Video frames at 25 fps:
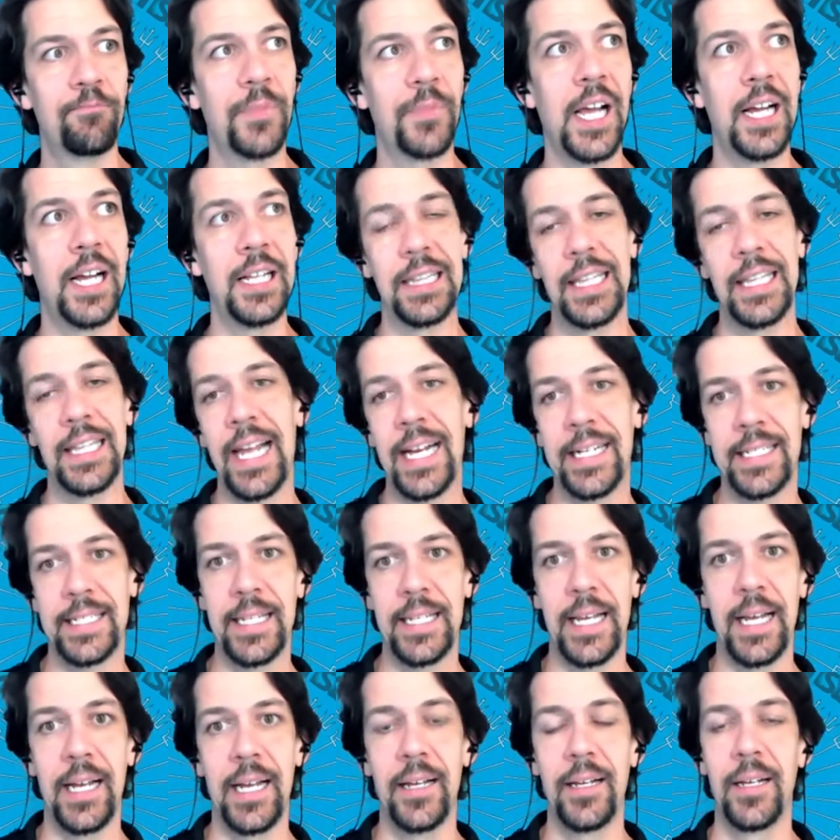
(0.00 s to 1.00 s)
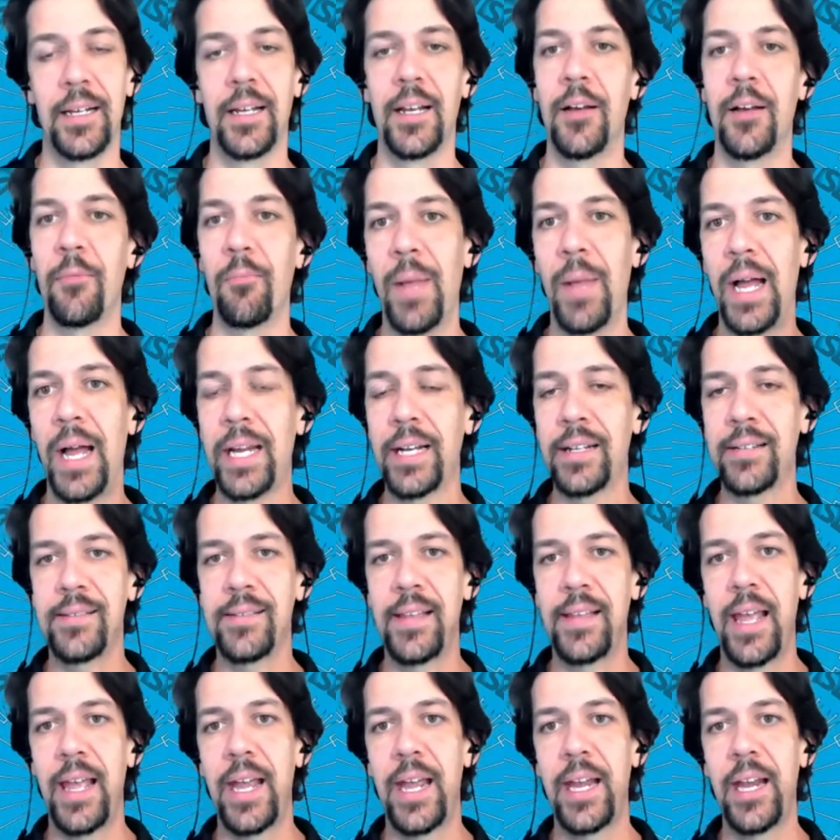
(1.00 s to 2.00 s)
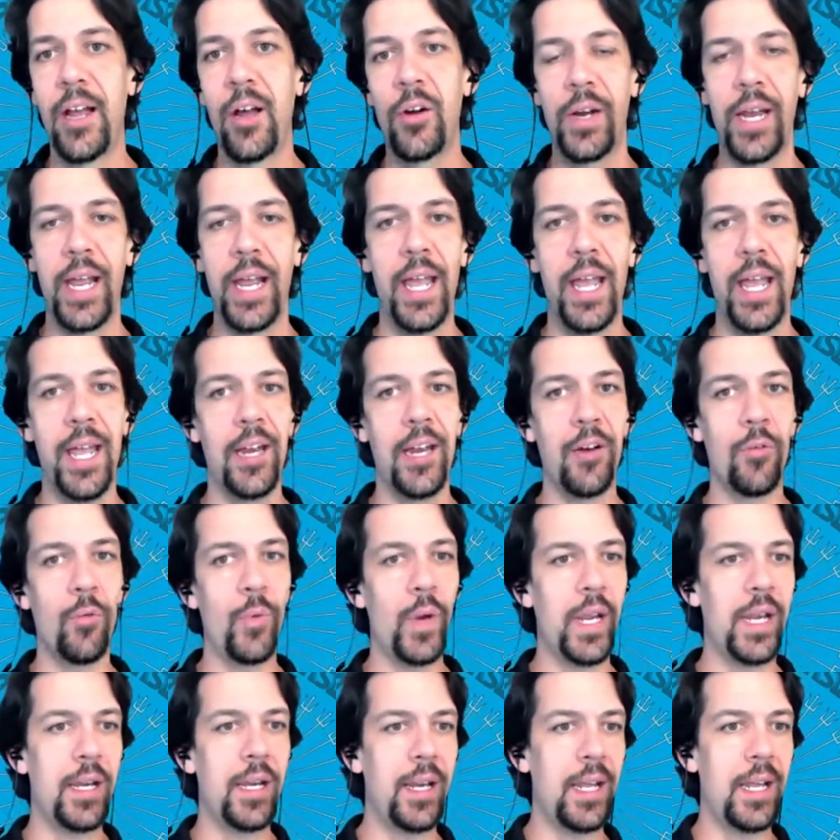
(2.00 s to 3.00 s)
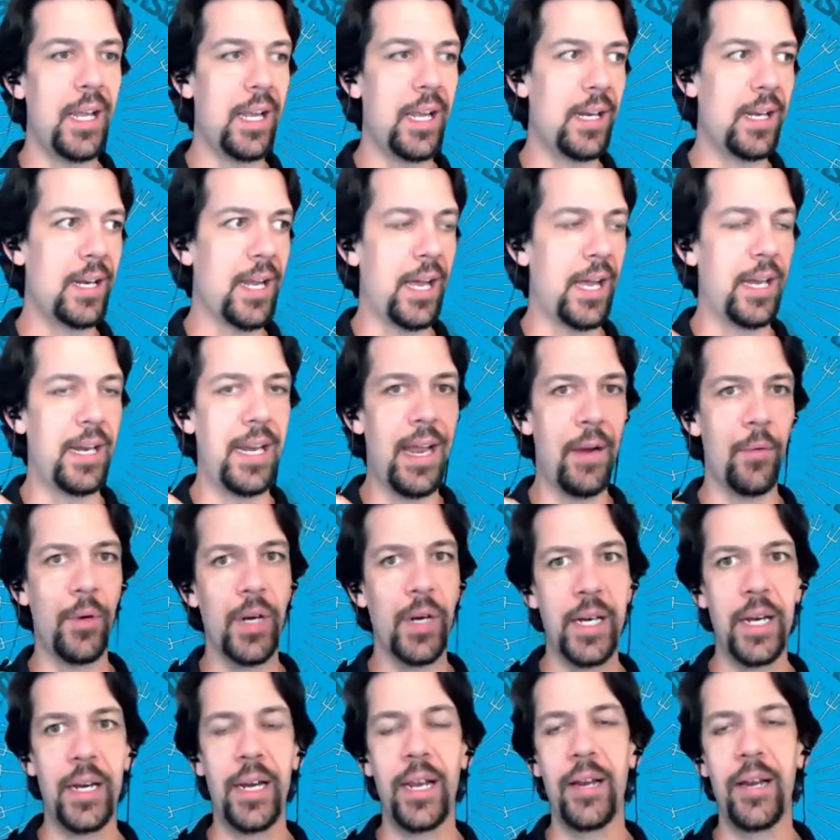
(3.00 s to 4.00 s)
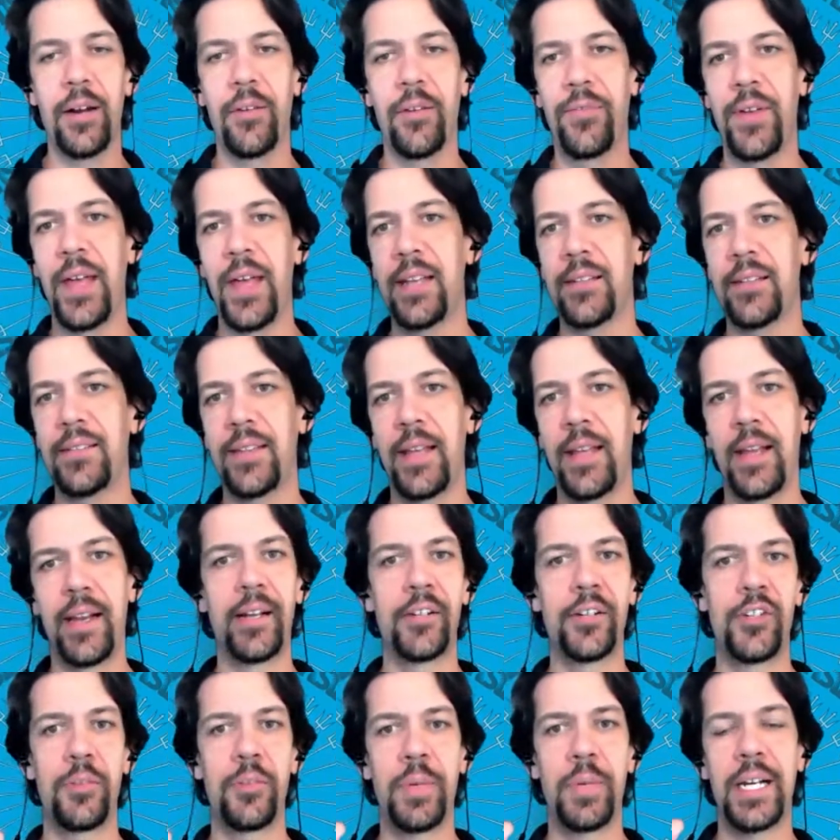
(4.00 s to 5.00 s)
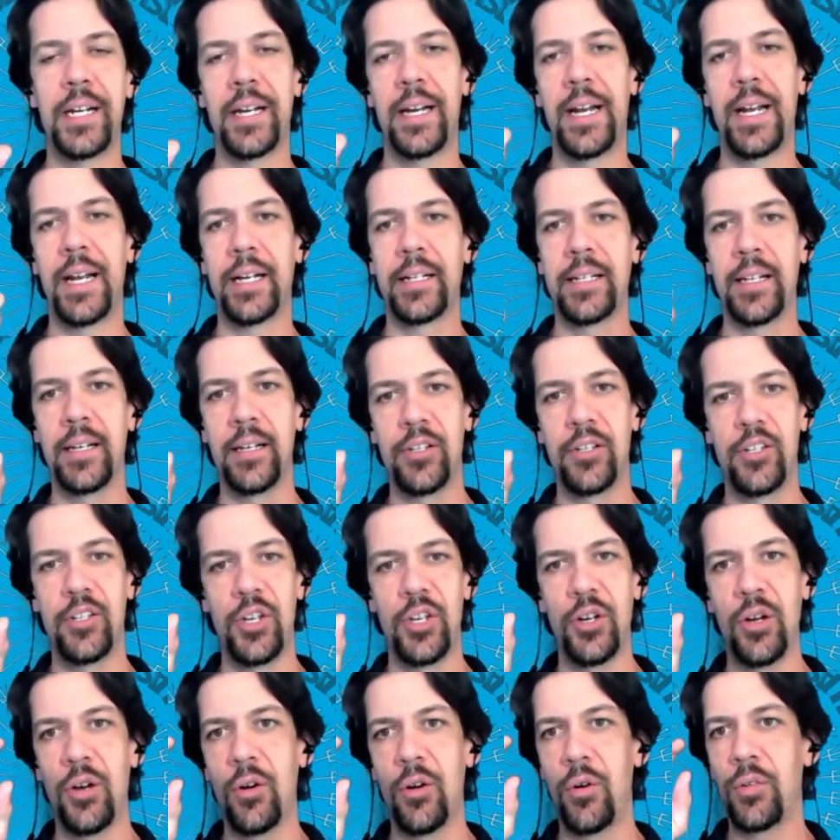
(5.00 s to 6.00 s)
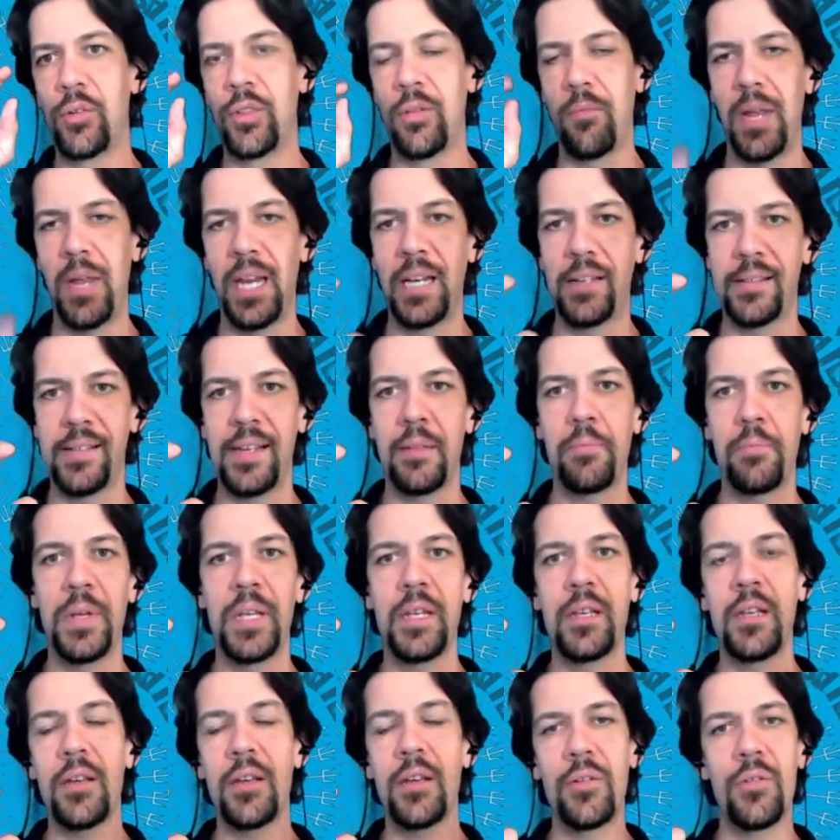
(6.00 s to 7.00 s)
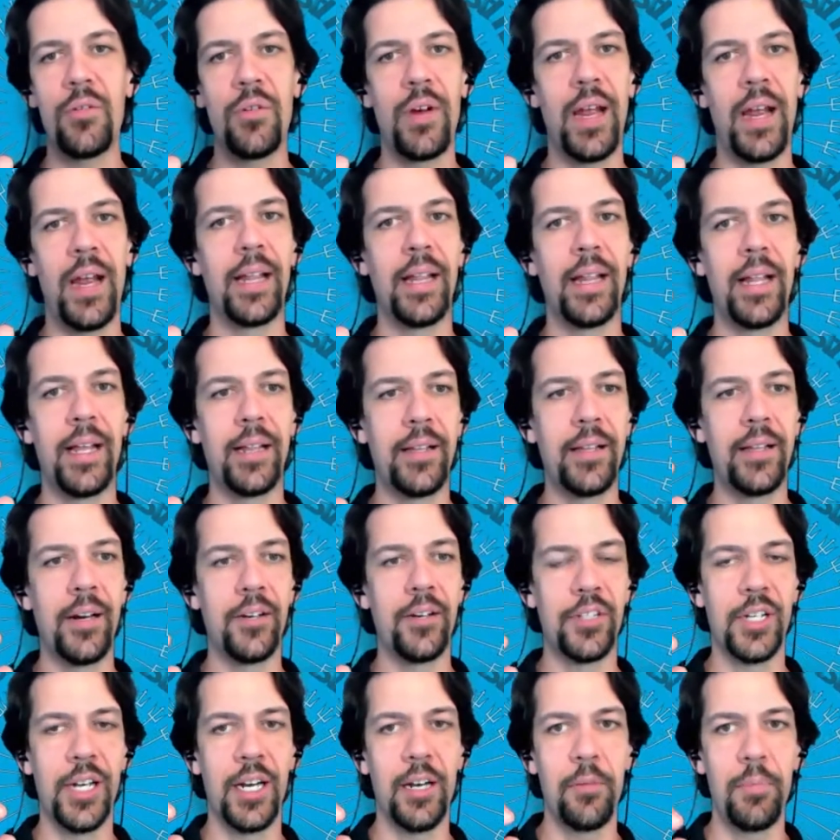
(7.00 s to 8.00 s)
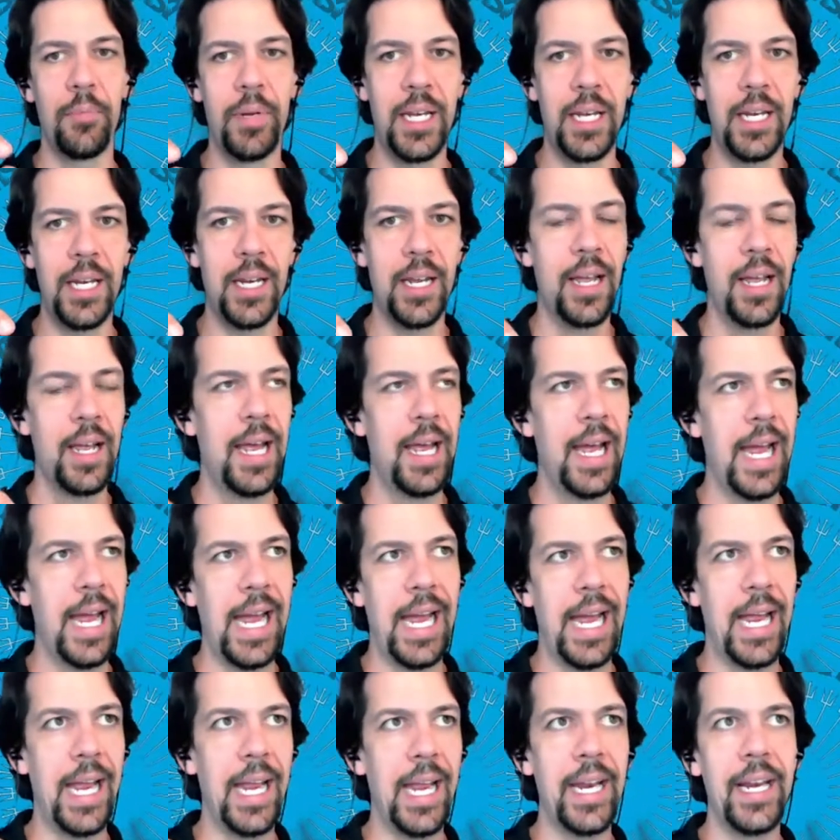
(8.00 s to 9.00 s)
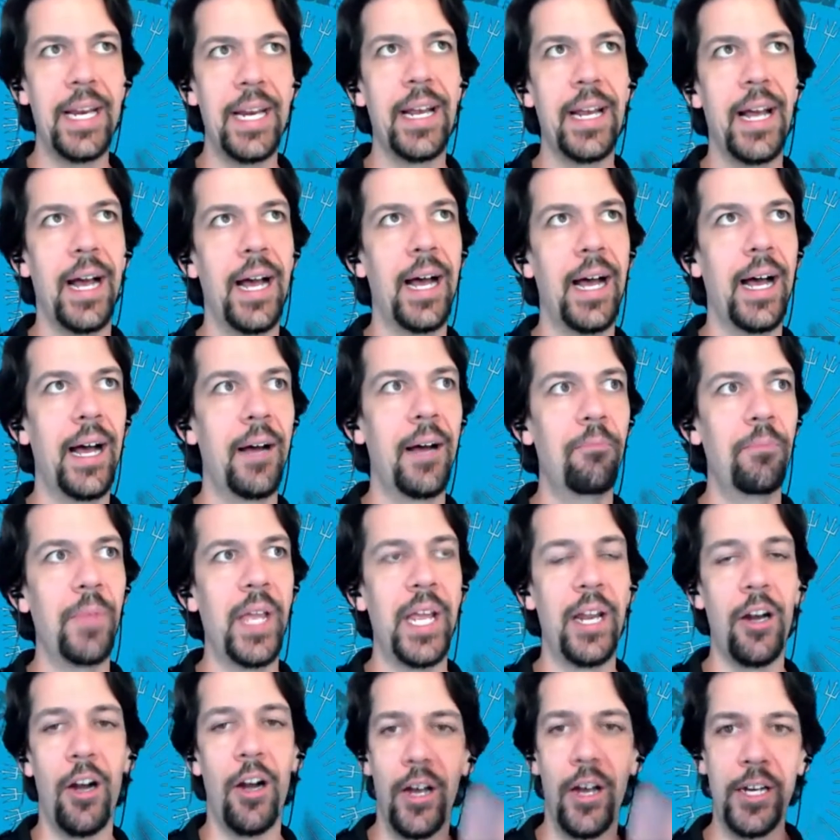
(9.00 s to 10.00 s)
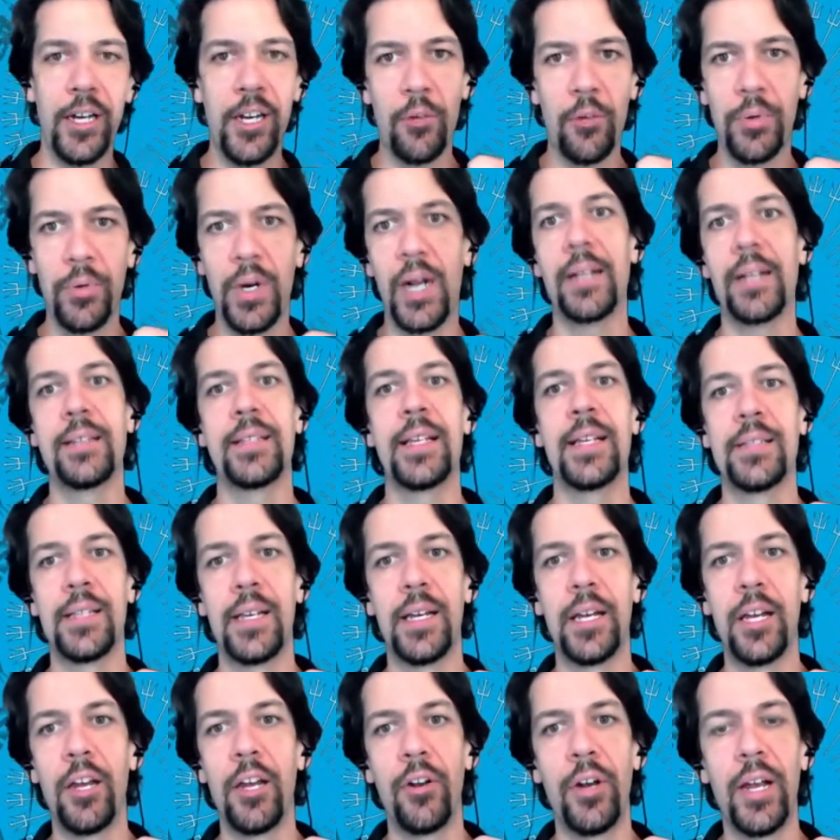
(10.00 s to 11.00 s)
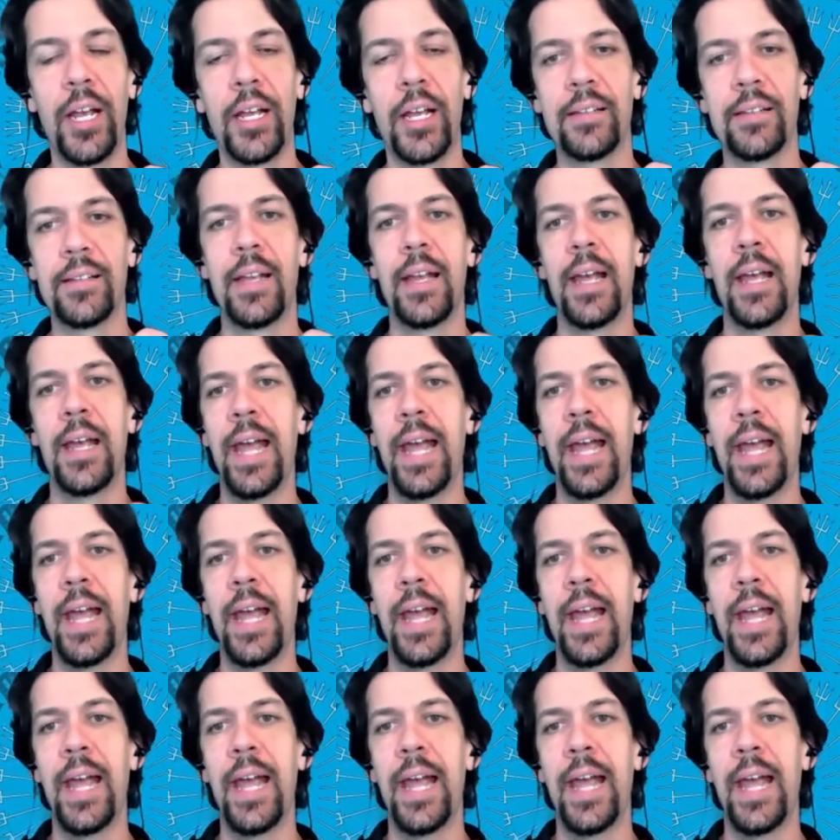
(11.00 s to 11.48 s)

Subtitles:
Alexa might say, okay, we need a networking interface, and it should be connected to the main CPU, and then there's going to be an audio processing unit,